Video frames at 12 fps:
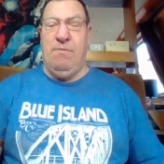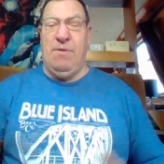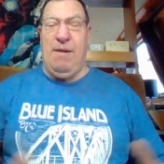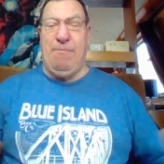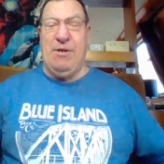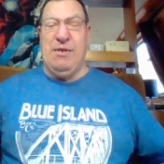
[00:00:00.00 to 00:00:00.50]

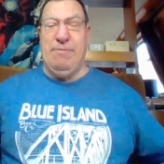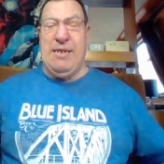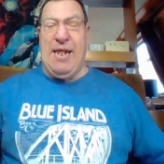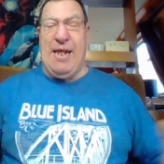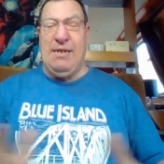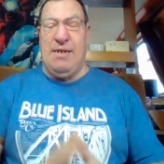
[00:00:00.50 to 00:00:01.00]
Well, that brings me
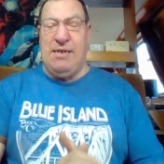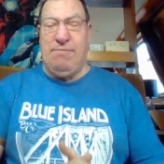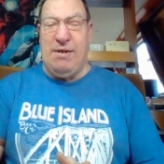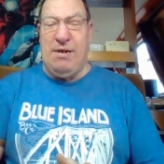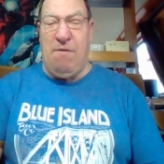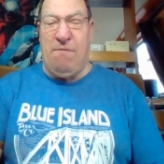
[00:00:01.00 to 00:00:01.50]
to the end of this
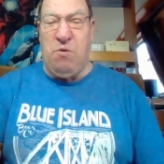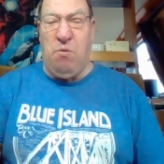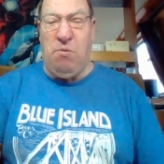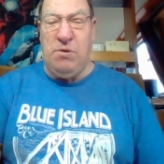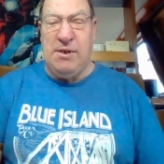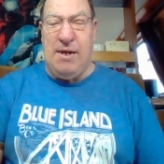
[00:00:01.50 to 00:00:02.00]
video, of
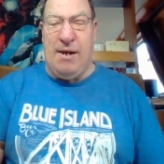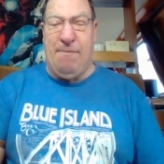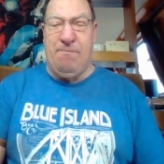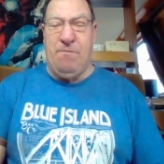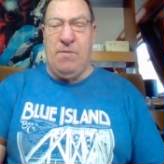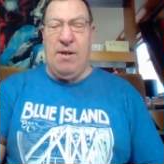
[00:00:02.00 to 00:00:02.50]
course.
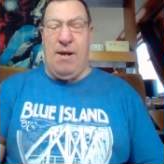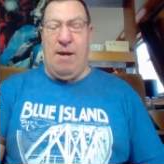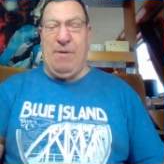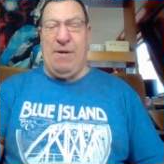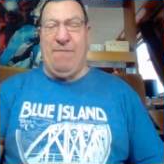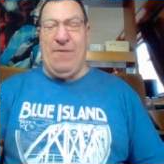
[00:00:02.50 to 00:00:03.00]
A
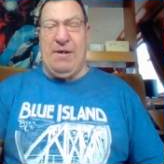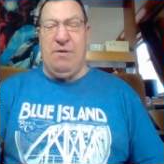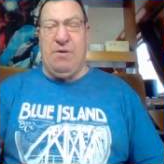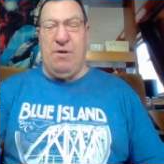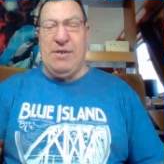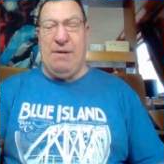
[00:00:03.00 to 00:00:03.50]
big thank
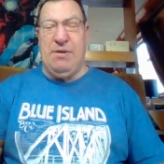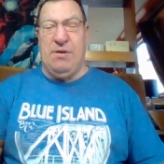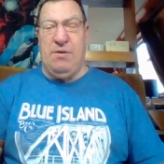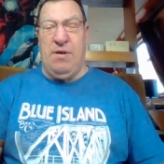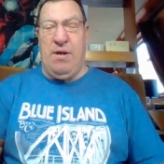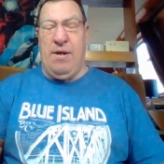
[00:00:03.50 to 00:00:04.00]
you goes out
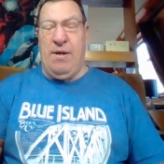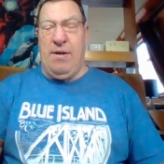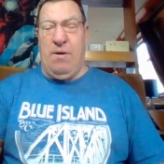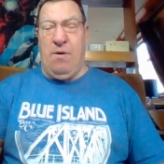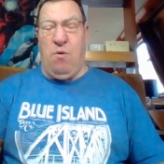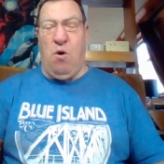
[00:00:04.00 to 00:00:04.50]
to
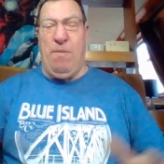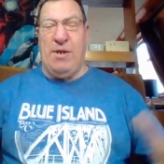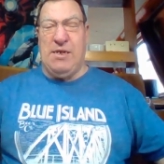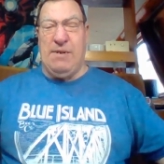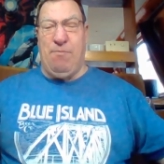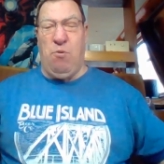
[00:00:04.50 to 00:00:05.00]
all my
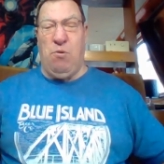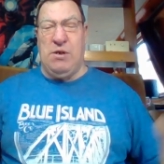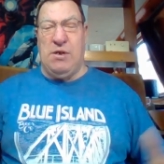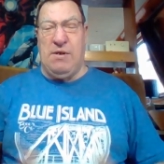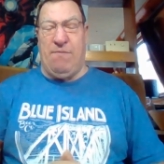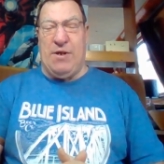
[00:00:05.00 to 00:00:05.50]

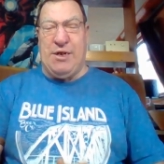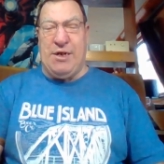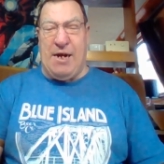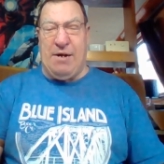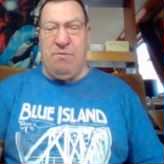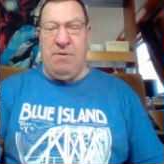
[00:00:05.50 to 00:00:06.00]
supporters of the
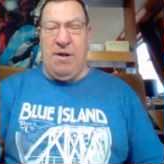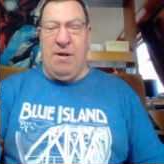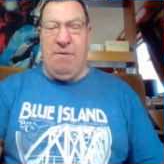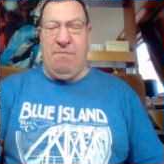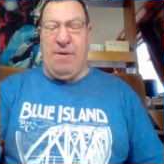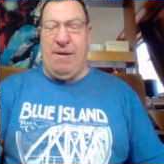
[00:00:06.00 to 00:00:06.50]
channel,
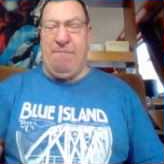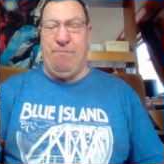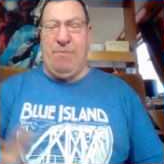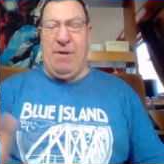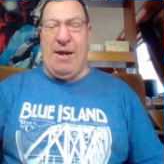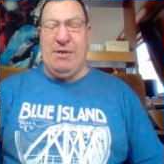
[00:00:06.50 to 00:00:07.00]
be it
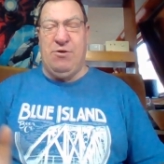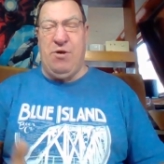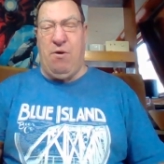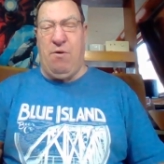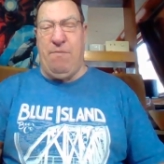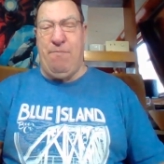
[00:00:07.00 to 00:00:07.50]

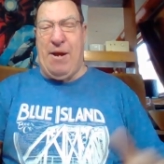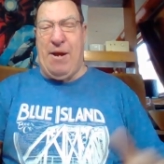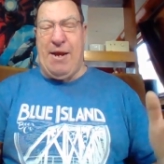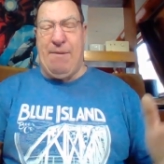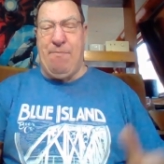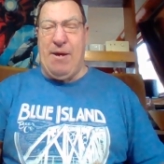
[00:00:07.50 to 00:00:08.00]
Patreon,
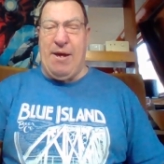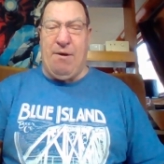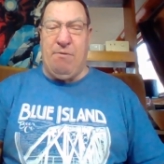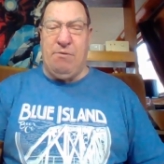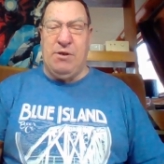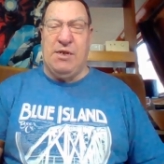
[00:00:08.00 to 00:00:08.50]

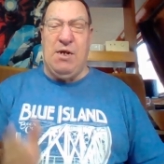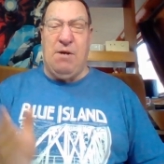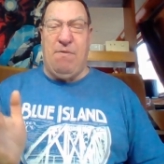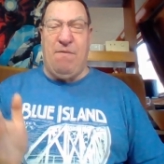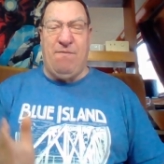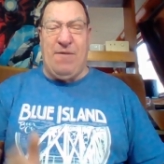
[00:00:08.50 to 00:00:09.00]
PayPal,
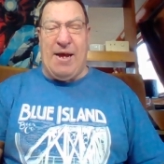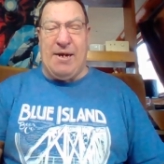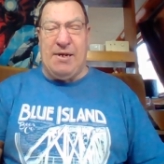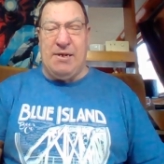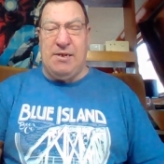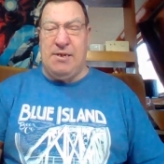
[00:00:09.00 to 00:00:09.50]
Super
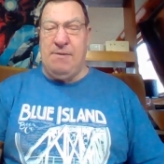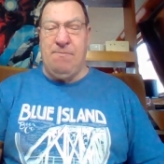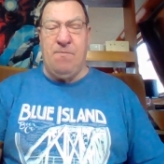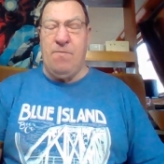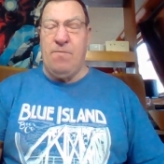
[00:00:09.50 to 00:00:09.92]
Thanks,